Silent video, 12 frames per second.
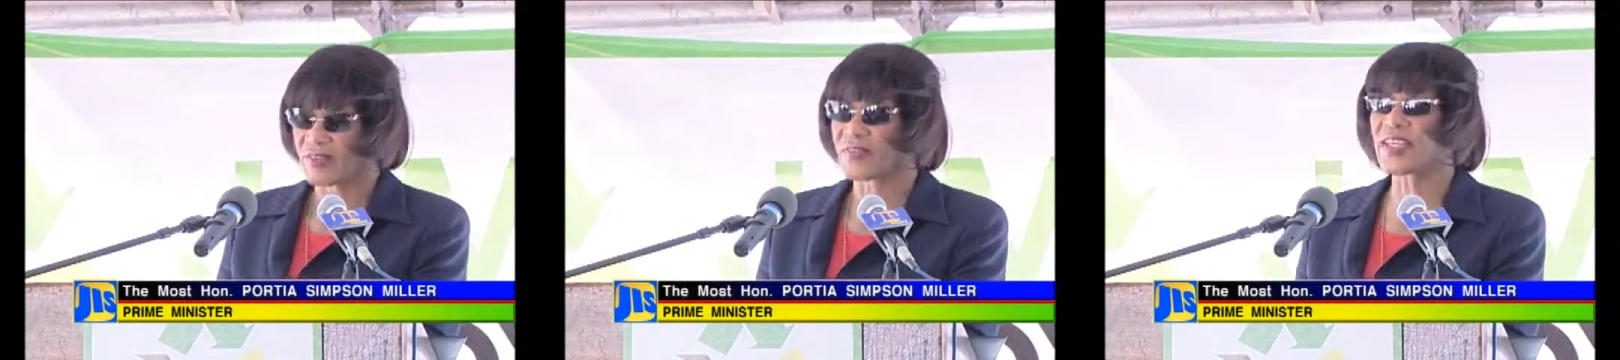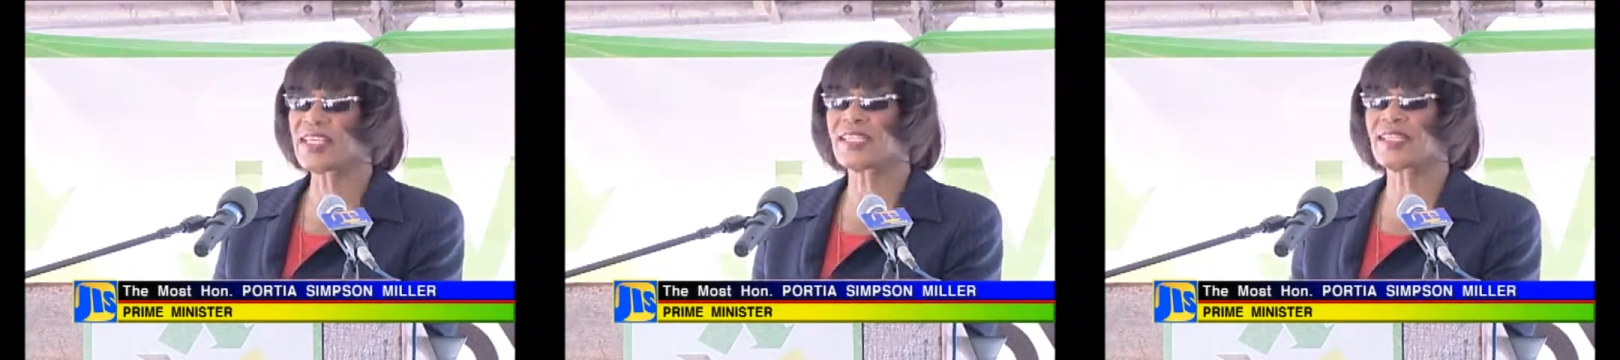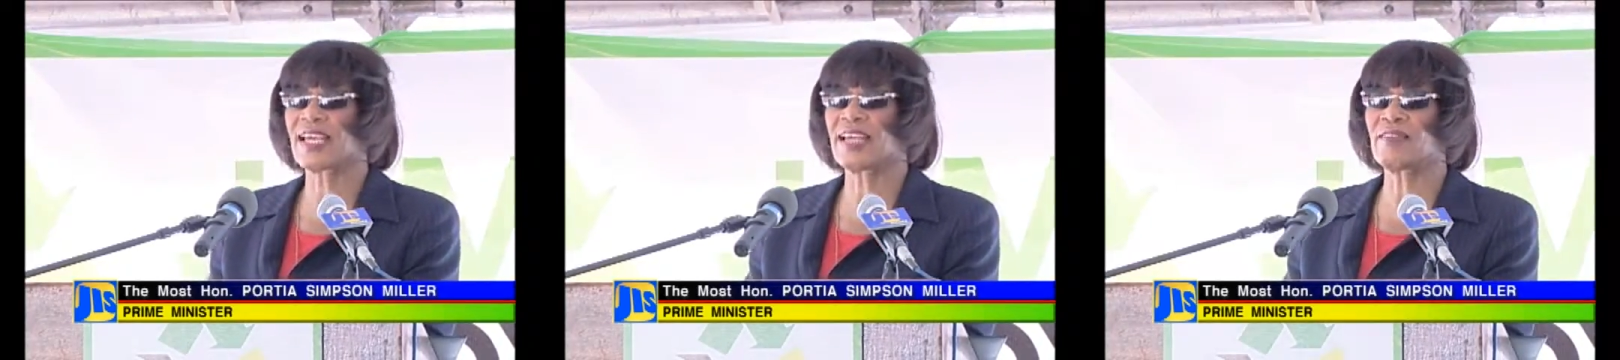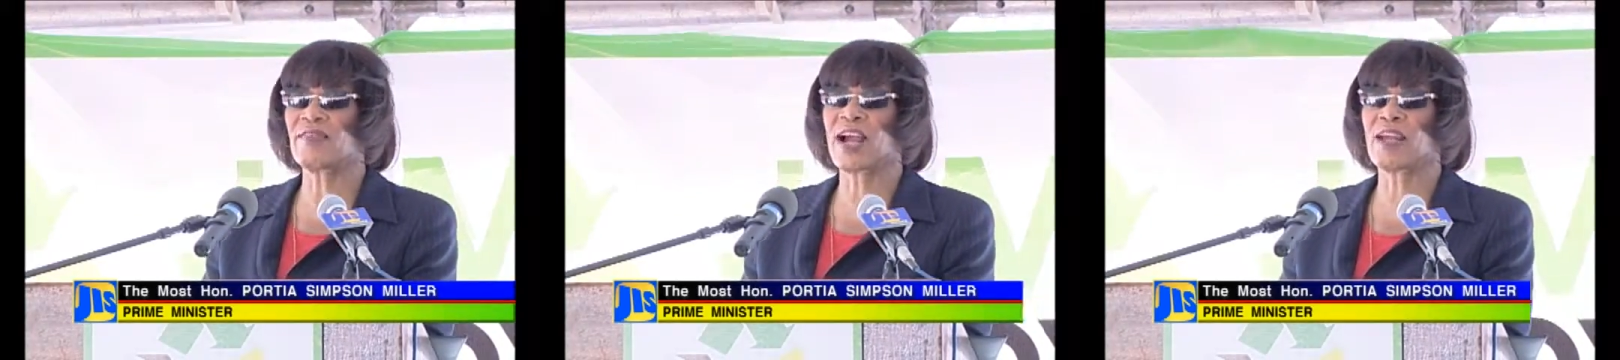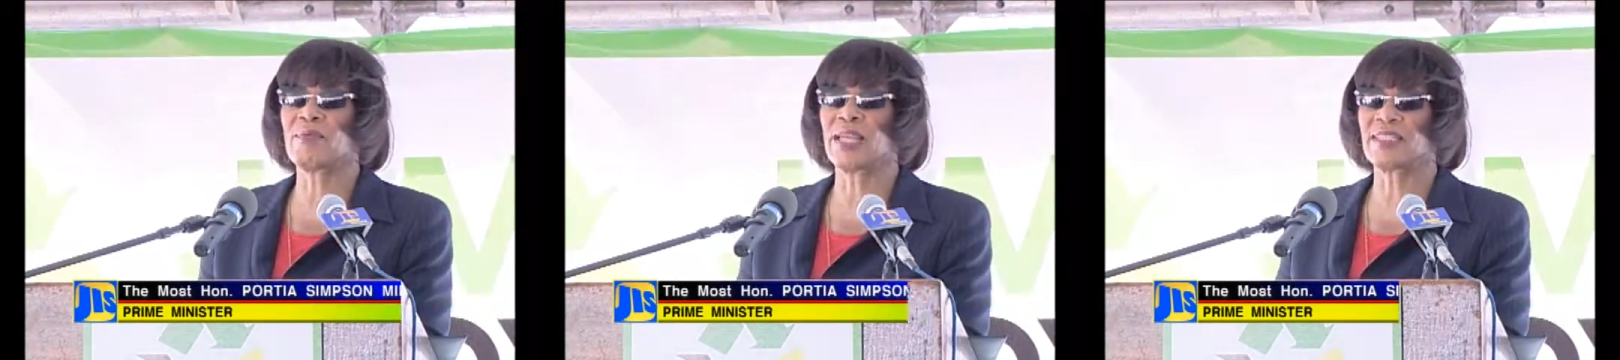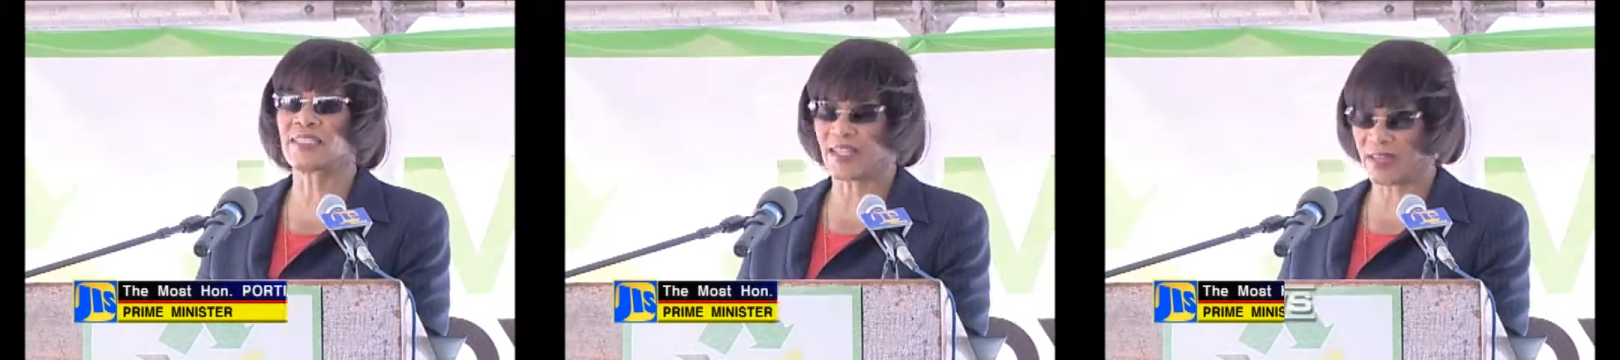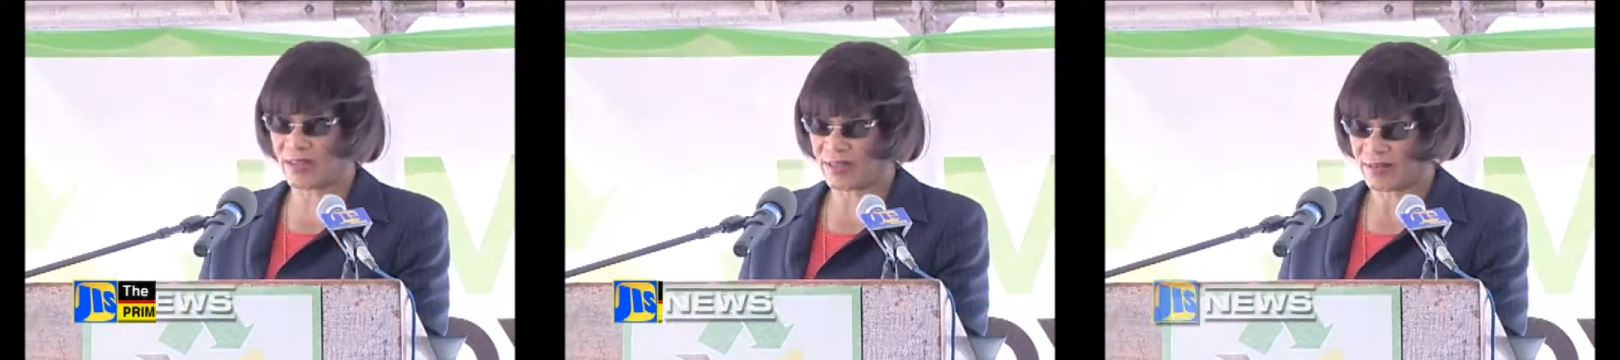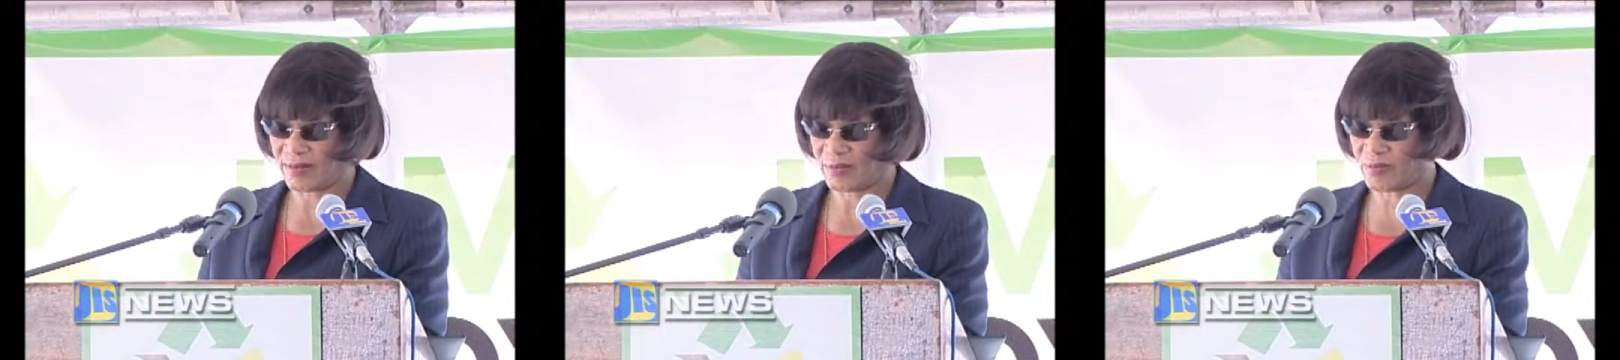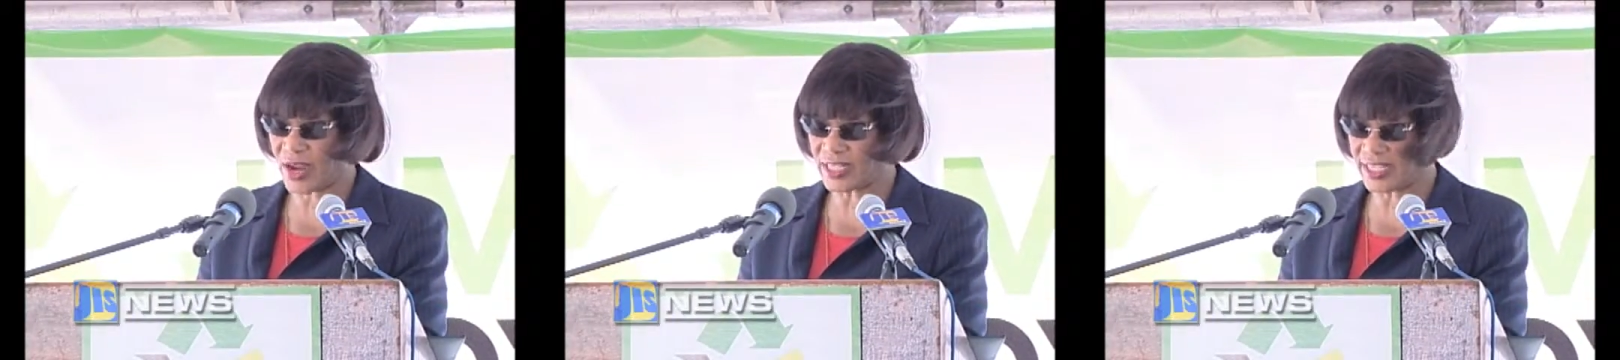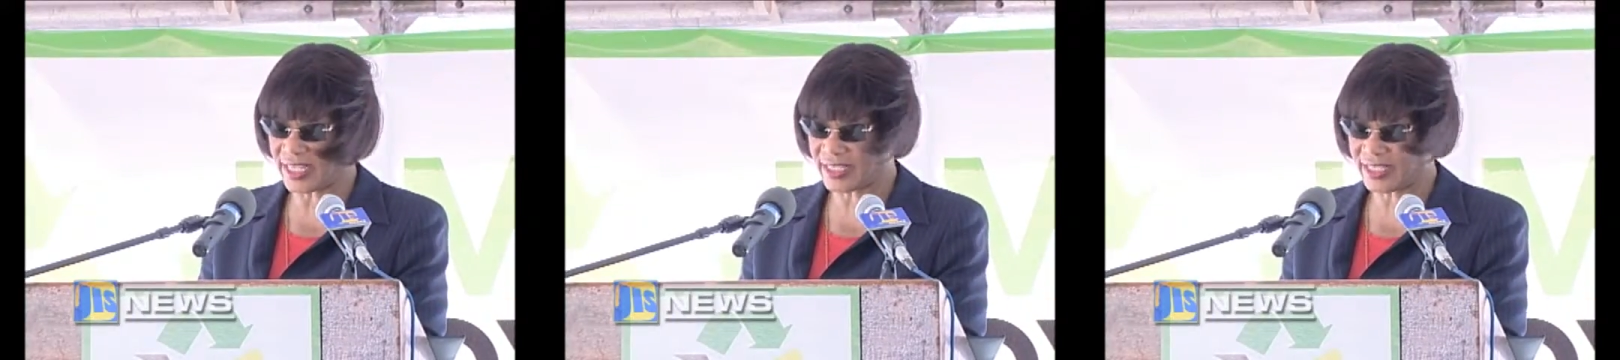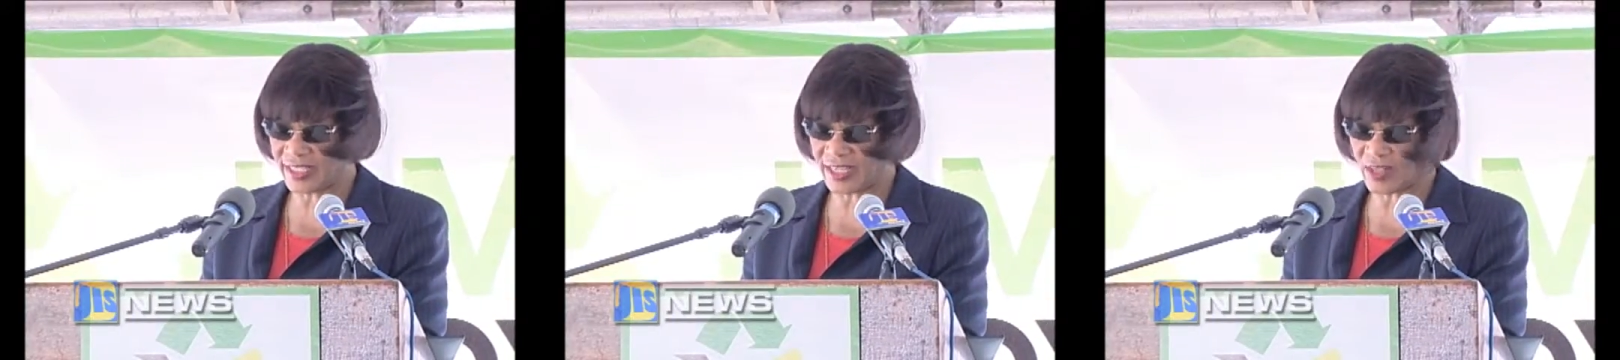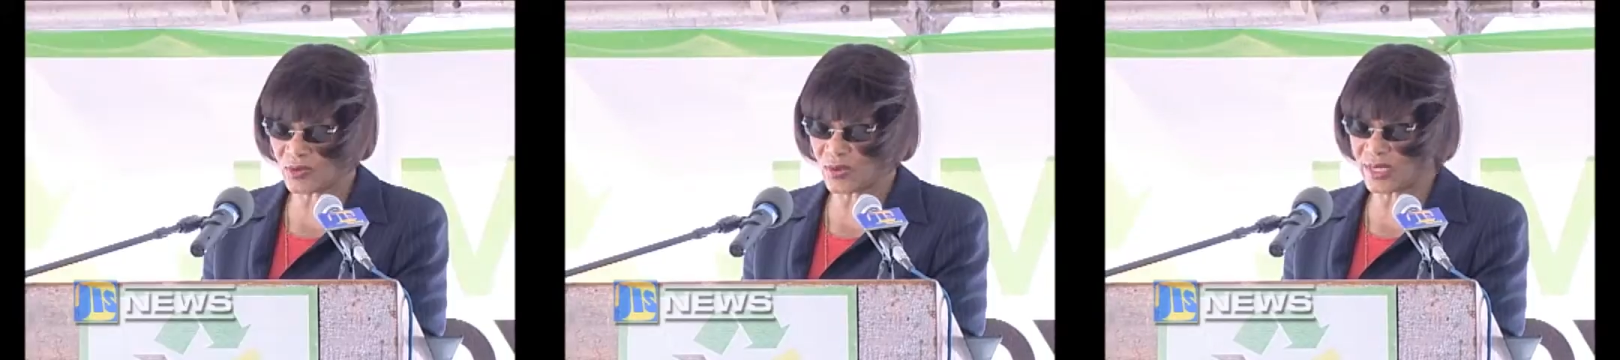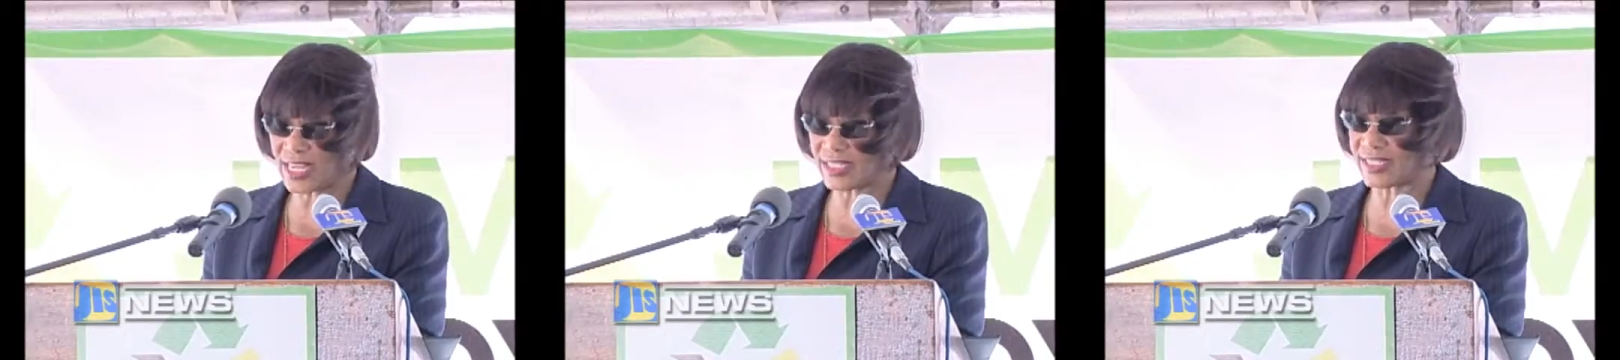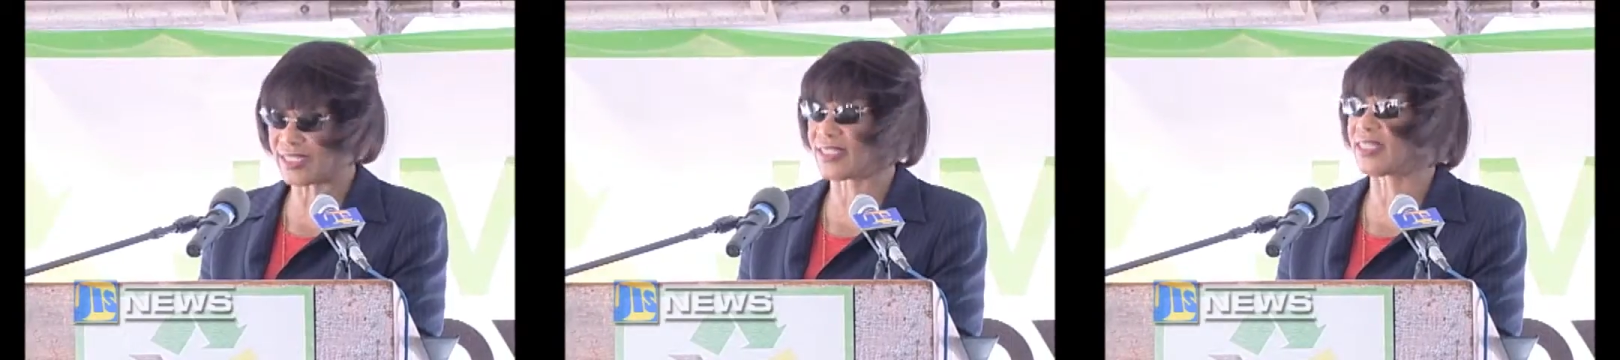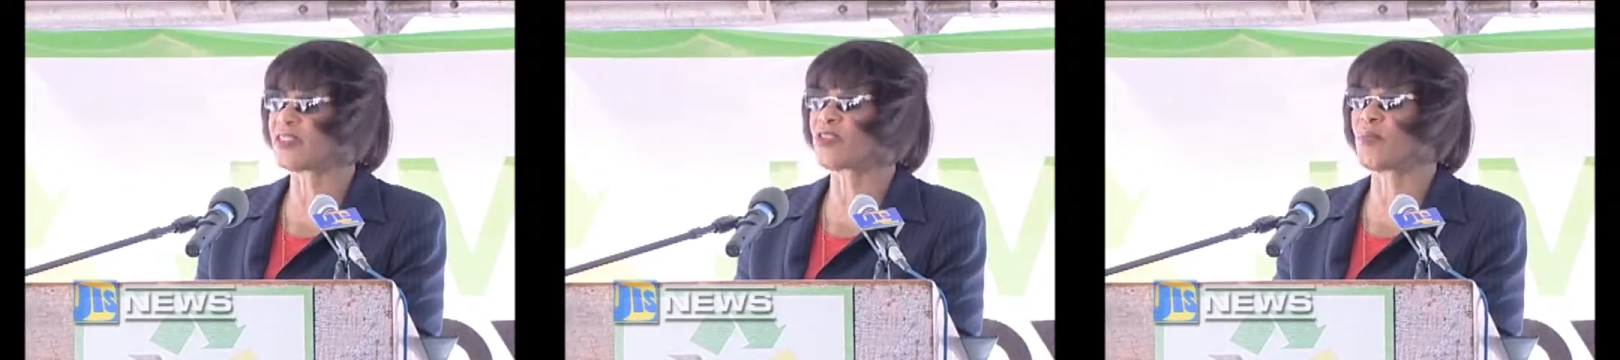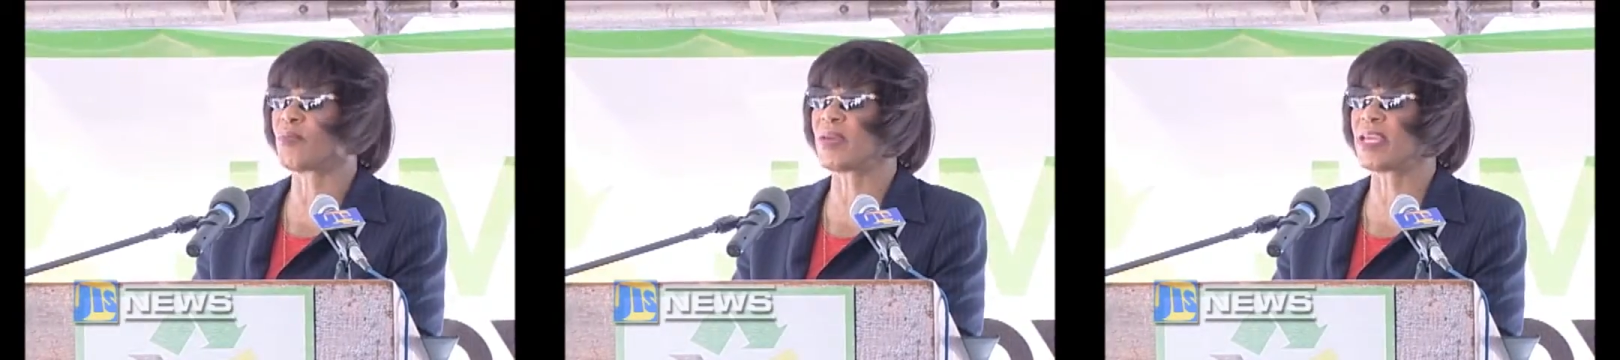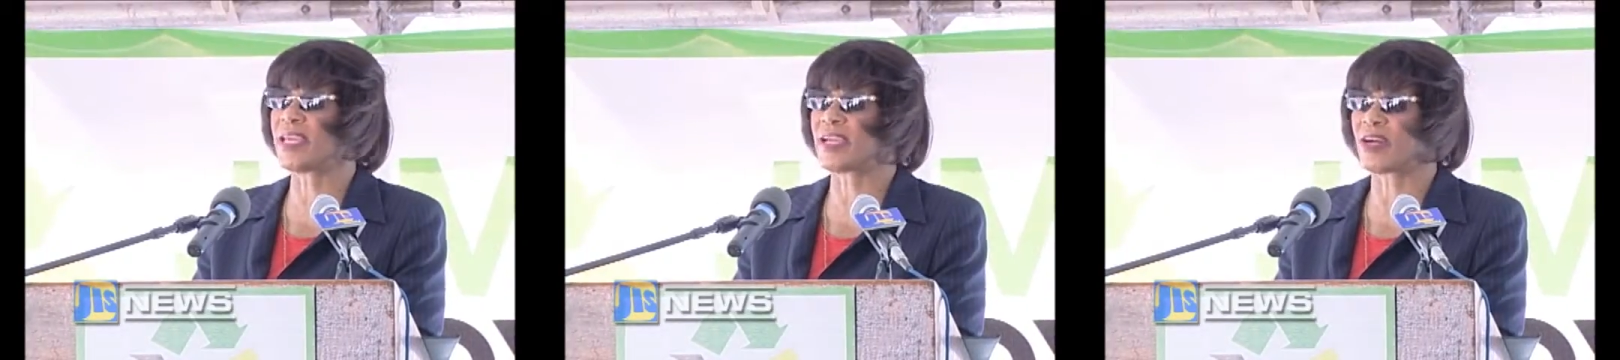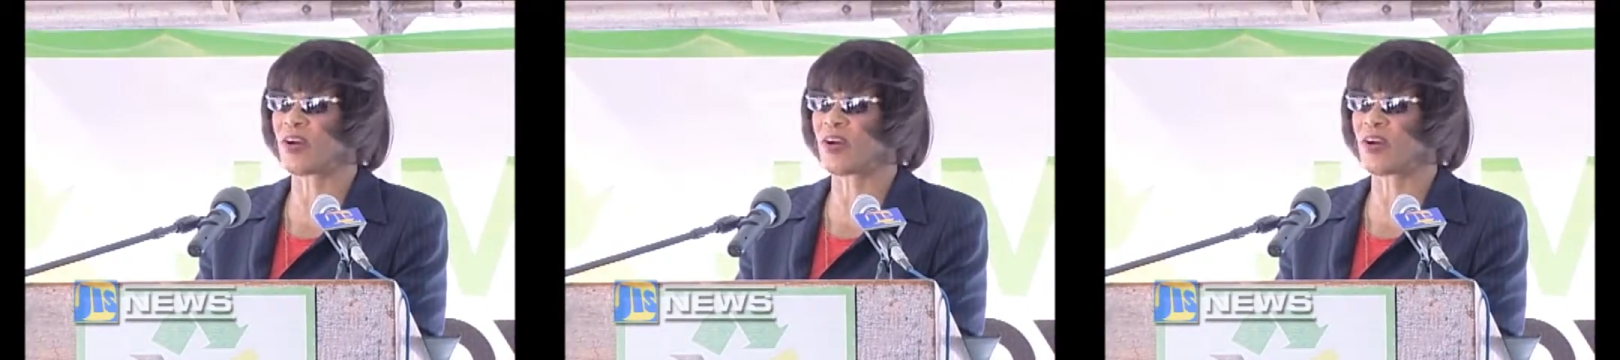This environmental project is not only assisting to make